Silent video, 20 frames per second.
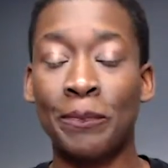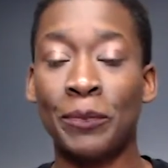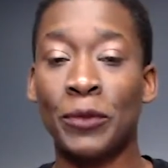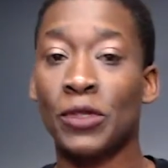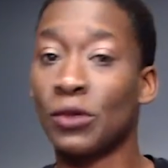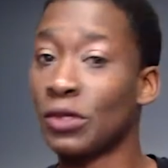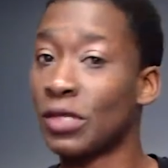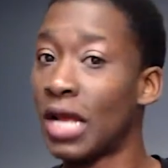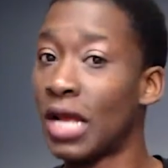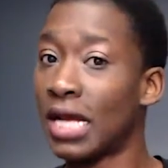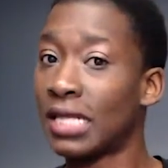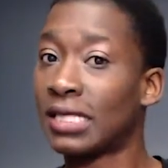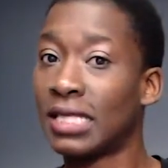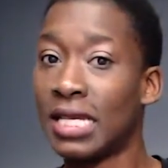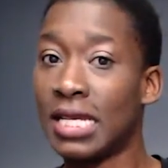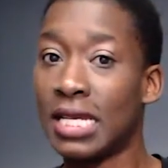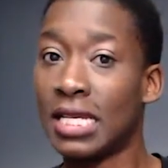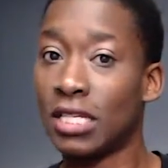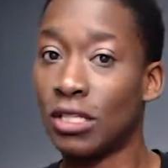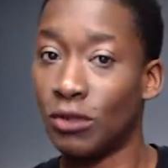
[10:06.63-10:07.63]
So it's not
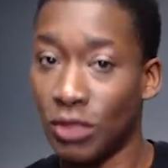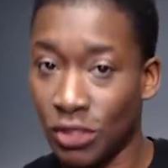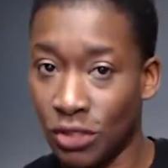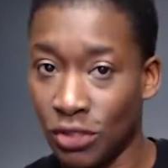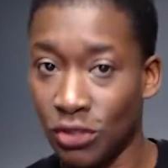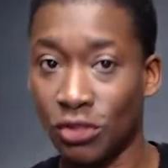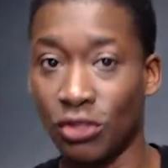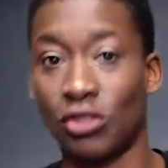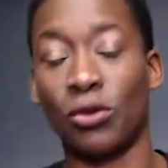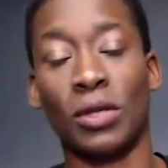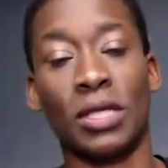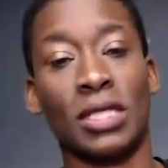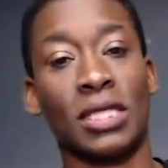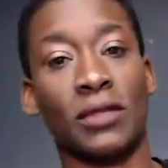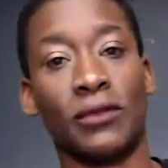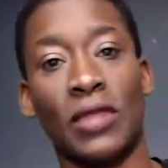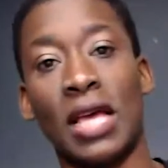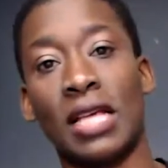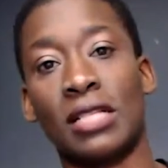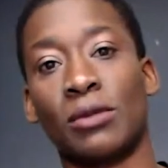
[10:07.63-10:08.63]
saying it's your choice
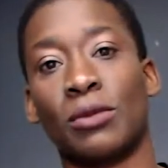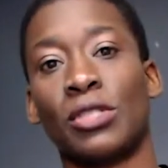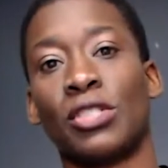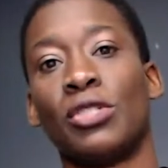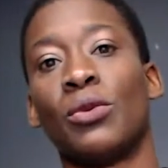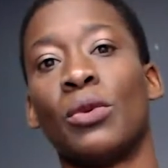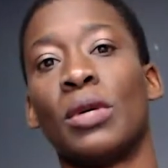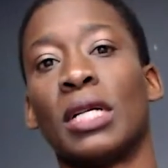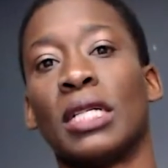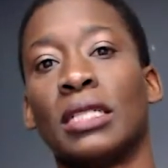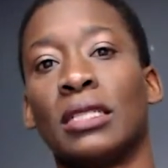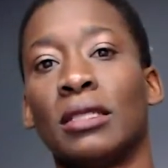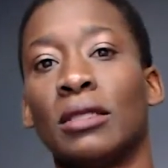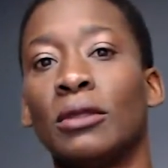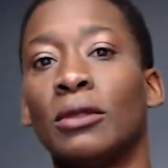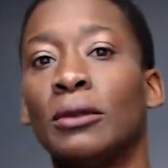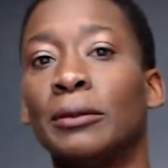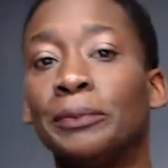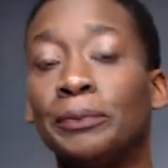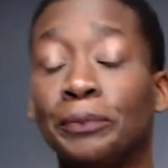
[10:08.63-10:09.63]
if that's what you want to
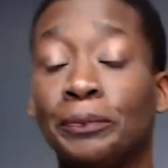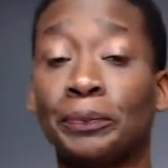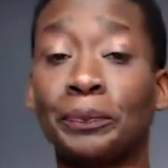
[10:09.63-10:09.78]
do,